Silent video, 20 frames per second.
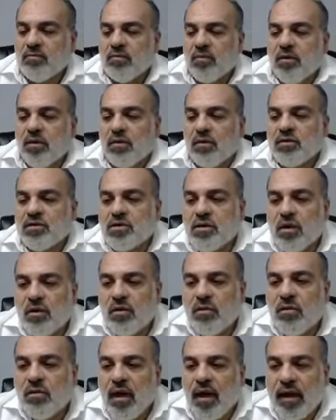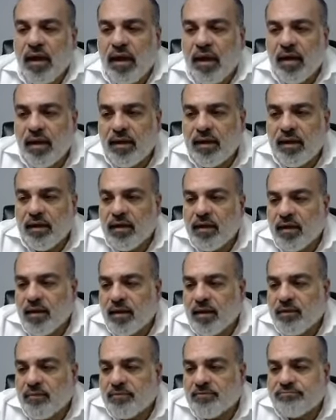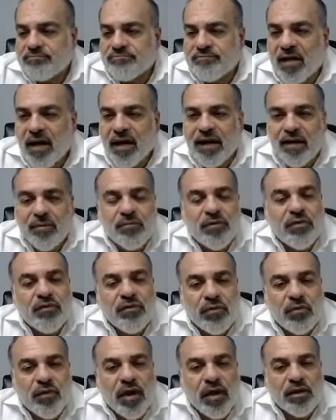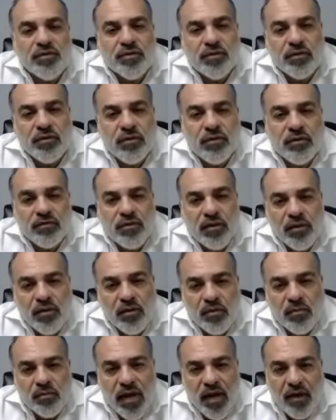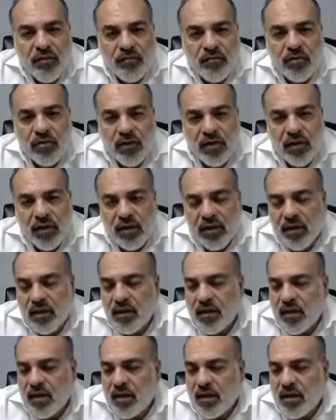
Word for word: Also, I am the director of the Neurobehavioral Clinic.